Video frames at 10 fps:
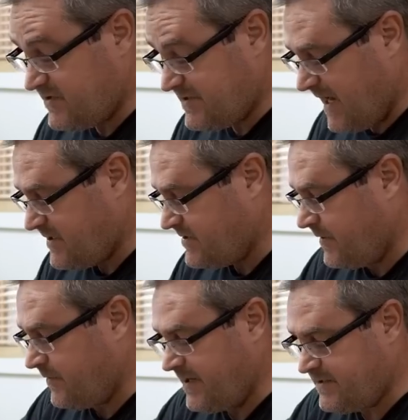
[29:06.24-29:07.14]
is actually a
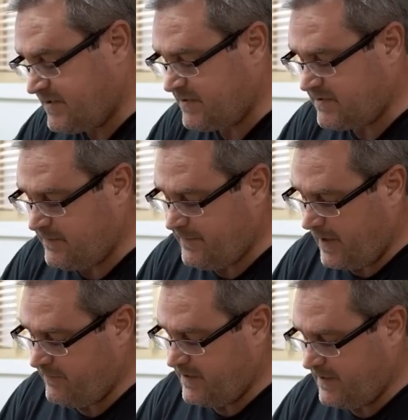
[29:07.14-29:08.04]
great system. I
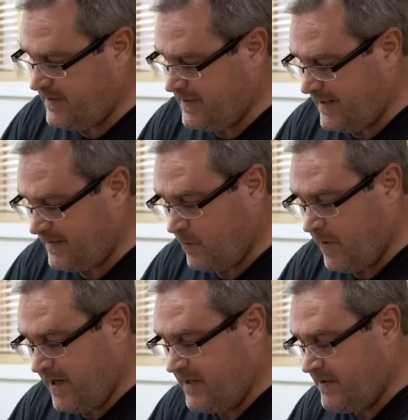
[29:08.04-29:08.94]
really like the
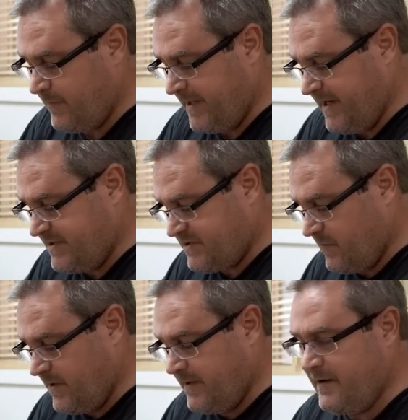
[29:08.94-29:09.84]
way the blades go
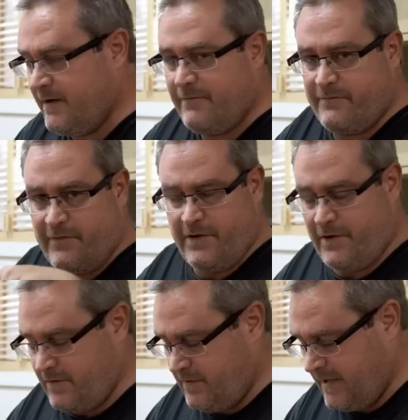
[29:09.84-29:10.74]
in there,
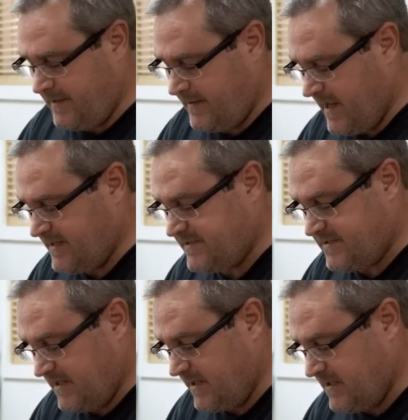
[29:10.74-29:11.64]
vertical like that,
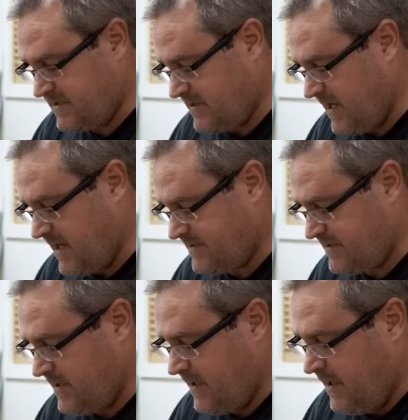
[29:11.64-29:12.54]
sitting in slots.
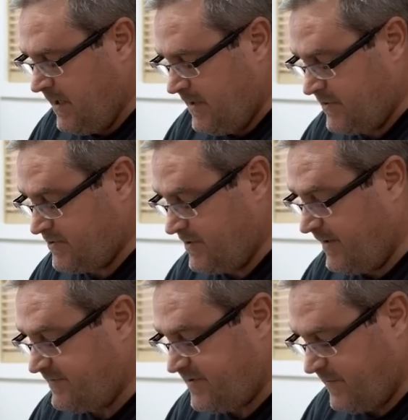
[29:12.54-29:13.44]
There's
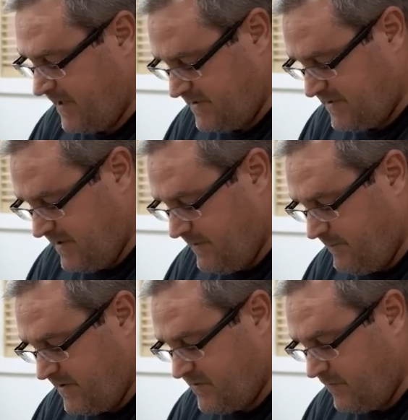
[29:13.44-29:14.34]
enough space in
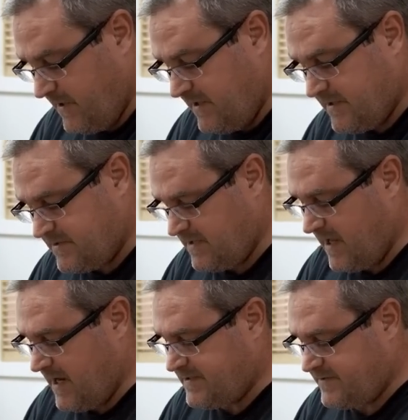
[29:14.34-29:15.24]
between the
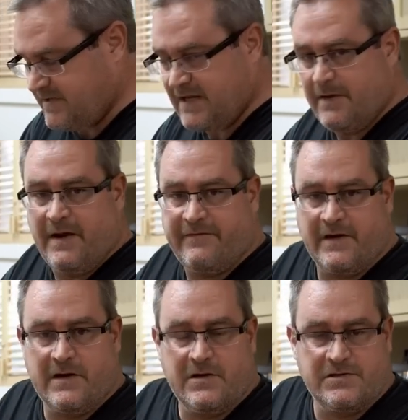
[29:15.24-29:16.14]
slots to get my
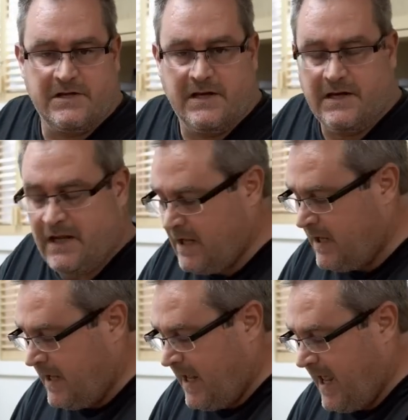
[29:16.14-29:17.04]
fingers in
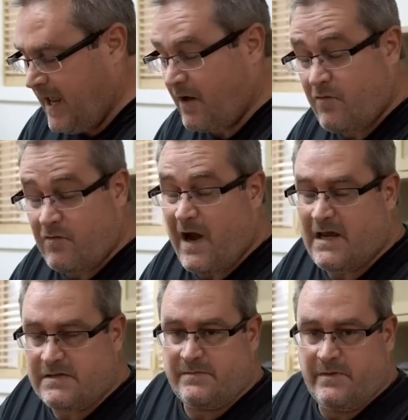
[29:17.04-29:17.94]
and
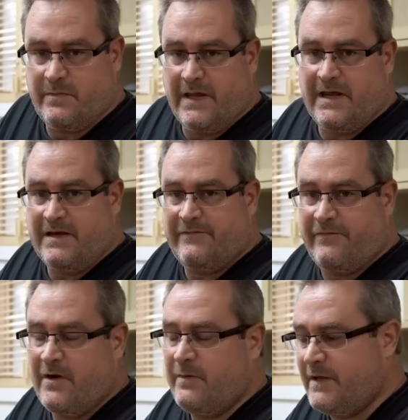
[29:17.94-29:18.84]
grasp the blade
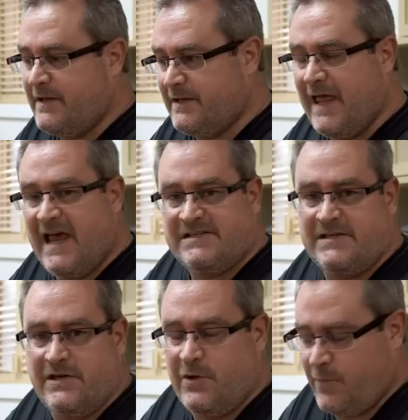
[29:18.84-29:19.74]
firmly. The last
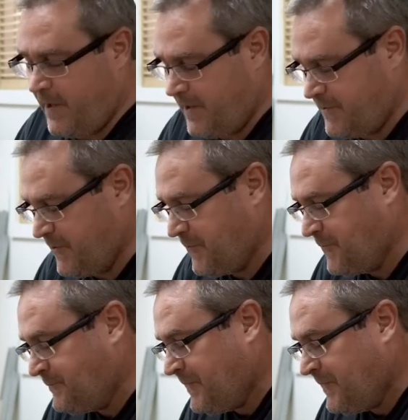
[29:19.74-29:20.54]
thing you want to do